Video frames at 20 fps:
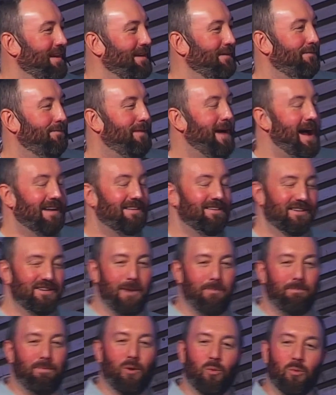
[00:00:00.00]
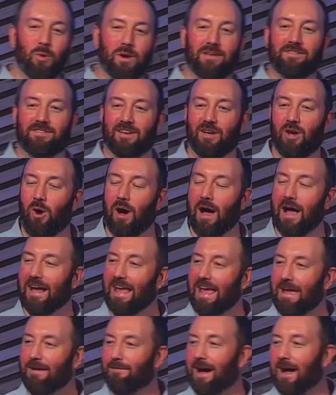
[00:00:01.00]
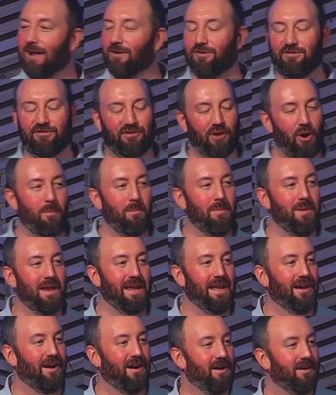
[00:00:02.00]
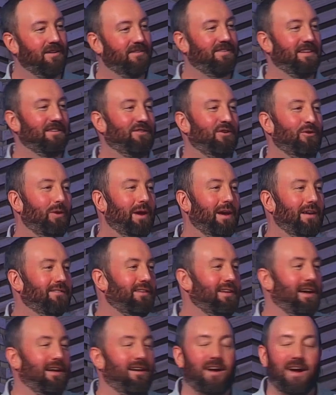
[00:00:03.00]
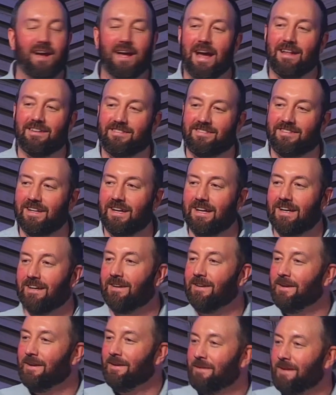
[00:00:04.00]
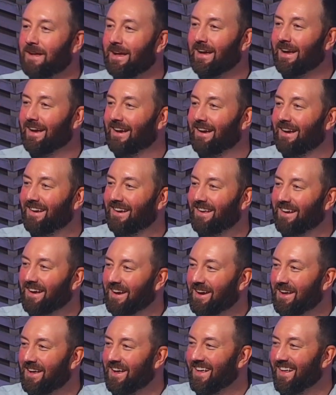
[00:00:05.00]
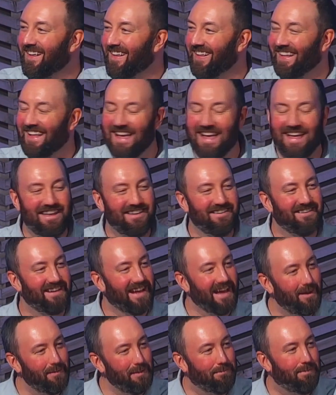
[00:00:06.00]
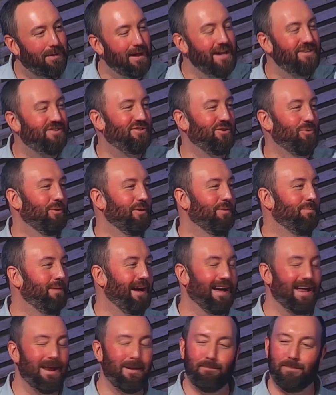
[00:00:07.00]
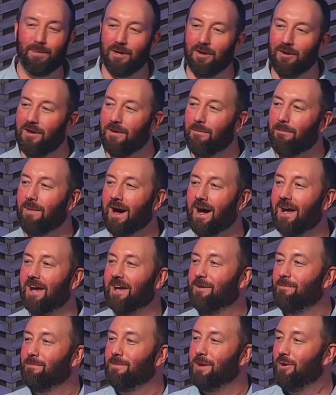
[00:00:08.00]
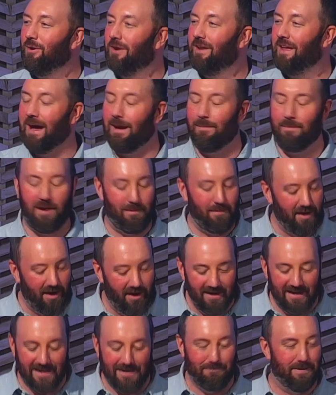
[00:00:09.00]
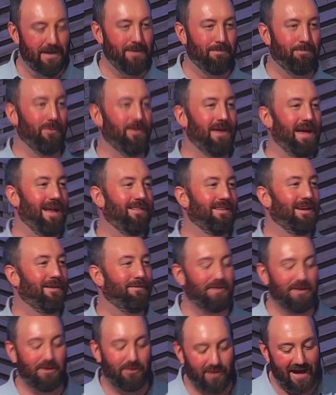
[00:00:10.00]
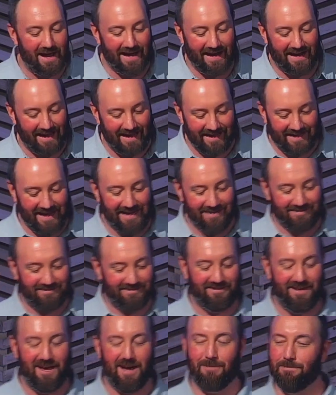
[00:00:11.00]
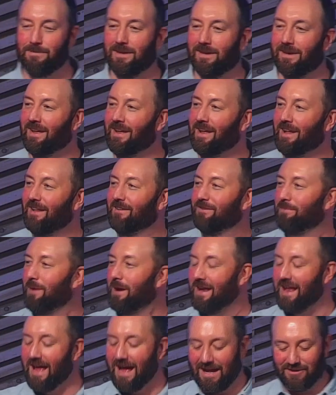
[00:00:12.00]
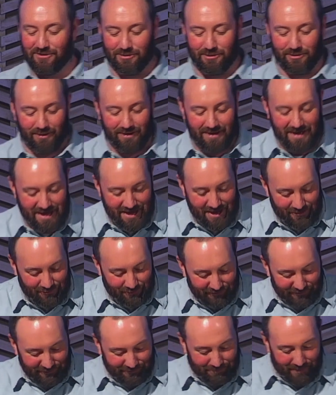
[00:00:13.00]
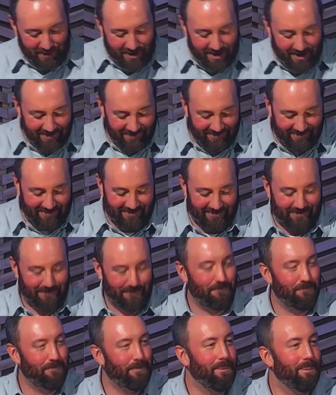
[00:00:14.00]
In fact, a couple of weeks ago, I gave out so many hugs that 2 days later, I got sick. So you got to be patient with me. I got to build up my immunity. I'm hugging people now left and right. I can't stop it. It's my natural response.